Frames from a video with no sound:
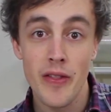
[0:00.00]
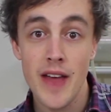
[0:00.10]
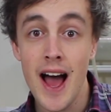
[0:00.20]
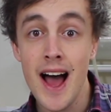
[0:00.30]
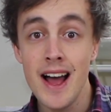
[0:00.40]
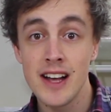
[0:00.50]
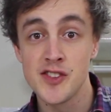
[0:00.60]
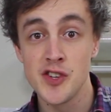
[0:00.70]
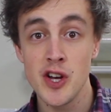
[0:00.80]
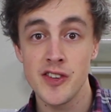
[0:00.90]
Well, the air
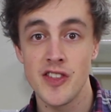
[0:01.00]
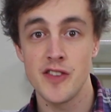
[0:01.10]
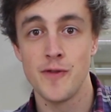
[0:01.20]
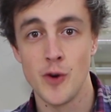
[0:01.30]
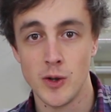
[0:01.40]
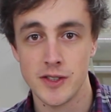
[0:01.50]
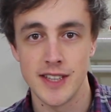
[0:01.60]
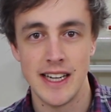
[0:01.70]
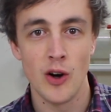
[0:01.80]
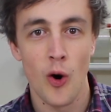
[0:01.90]
exerts this
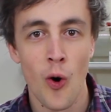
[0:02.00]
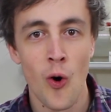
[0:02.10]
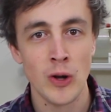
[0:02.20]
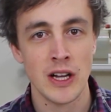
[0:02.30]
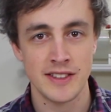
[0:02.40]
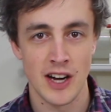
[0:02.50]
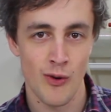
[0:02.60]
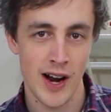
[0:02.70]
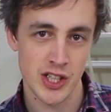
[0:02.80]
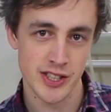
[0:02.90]
force in all
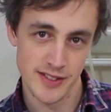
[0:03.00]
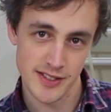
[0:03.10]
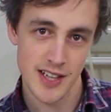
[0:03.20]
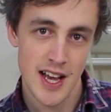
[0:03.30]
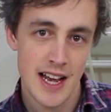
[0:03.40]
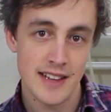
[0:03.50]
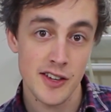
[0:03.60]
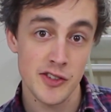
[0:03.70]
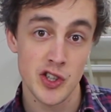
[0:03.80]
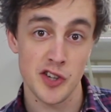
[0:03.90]
directions. It
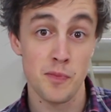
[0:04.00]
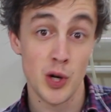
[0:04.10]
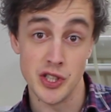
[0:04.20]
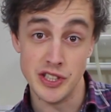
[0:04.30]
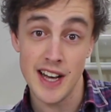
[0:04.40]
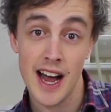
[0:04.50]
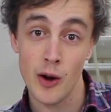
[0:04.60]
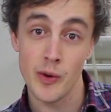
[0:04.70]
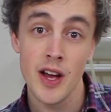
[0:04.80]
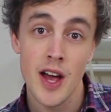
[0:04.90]
doesn't just push
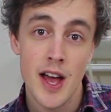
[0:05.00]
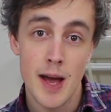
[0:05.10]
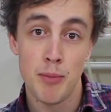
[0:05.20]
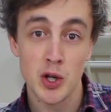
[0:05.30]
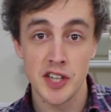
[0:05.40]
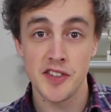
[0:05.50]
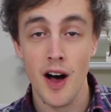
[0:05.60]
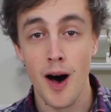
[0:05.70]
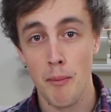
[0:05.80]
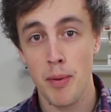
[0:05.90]
down, it pushes
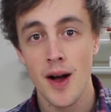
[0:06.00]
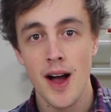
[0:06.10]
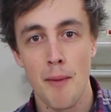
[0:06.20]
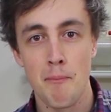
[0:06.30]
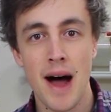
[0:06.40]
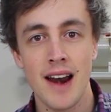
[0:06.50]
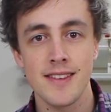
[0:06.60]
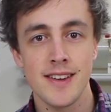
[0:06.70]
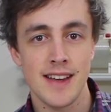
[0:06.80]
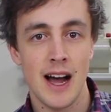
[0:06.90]
up and
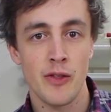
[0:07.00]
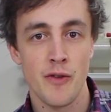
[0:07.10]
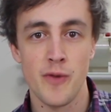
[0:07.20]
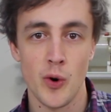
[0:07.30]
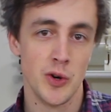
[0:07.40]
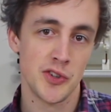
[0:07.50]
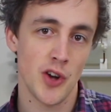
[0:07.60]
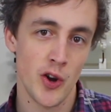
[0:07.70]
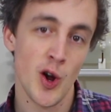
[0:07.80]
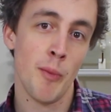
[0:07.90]
balances out the force
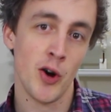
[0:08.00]
on your